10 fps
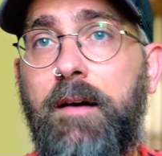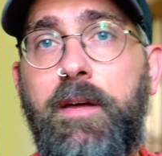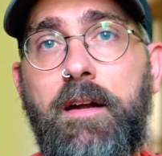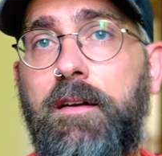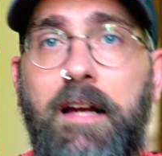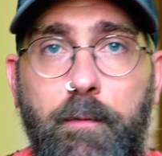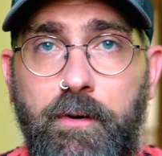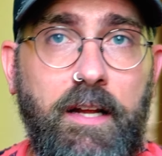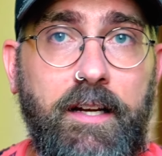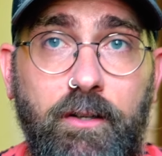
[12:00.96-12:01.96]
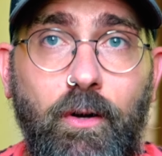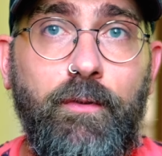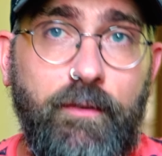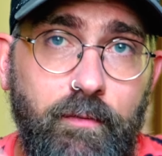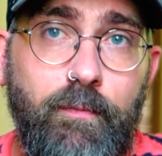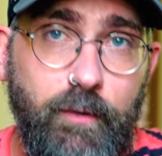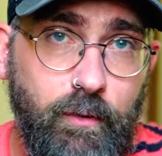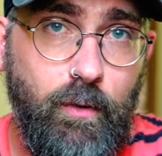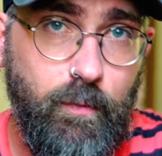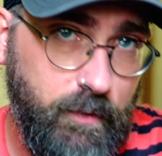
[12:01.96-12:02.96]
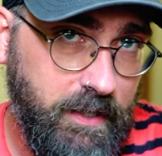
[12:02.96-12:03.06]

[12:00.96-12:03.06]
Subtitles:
camera. Come on, like don't, you know,